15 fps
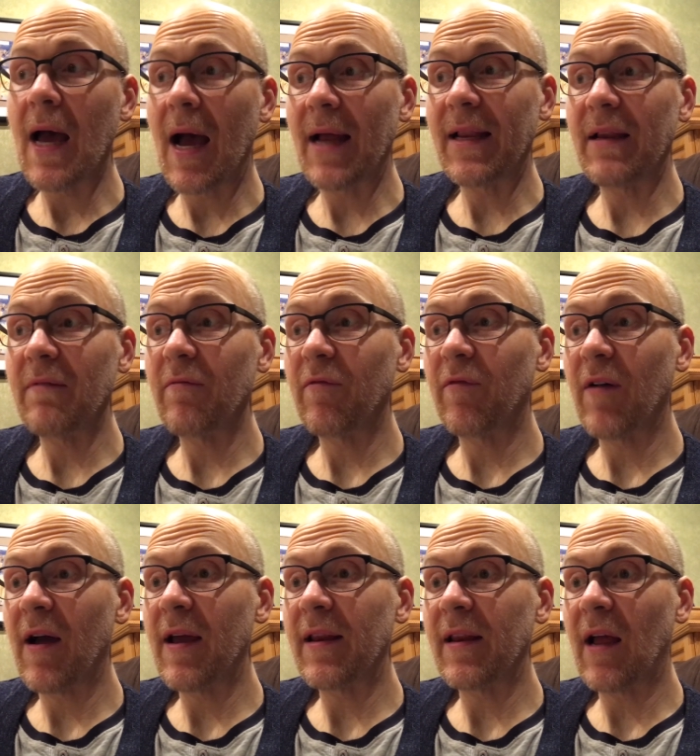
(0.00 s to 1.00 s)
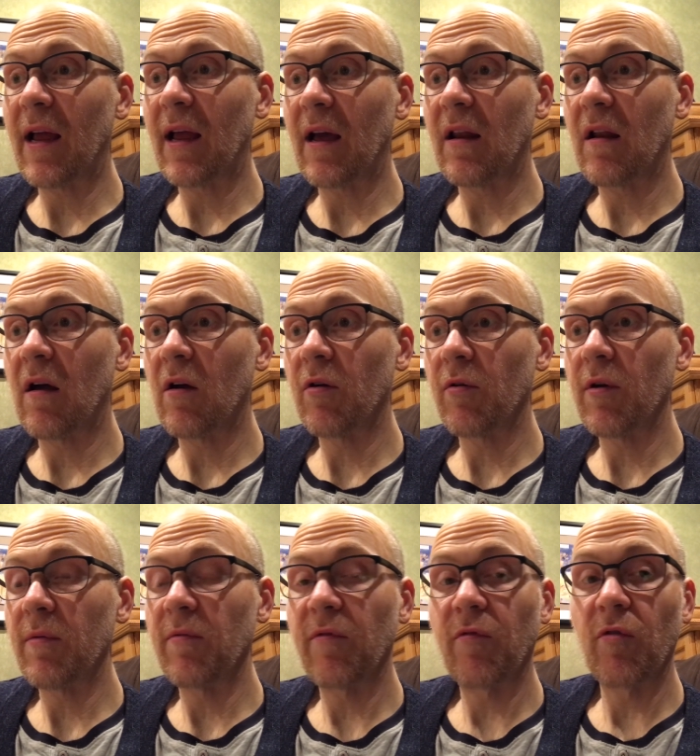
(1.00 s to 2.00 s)
I didn't find I got
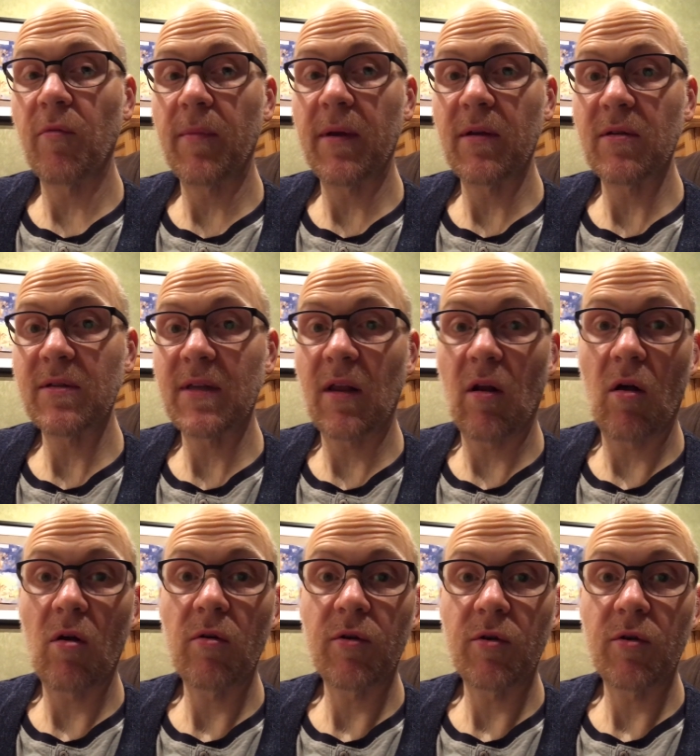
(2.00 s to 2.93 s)
hungry before meals at all.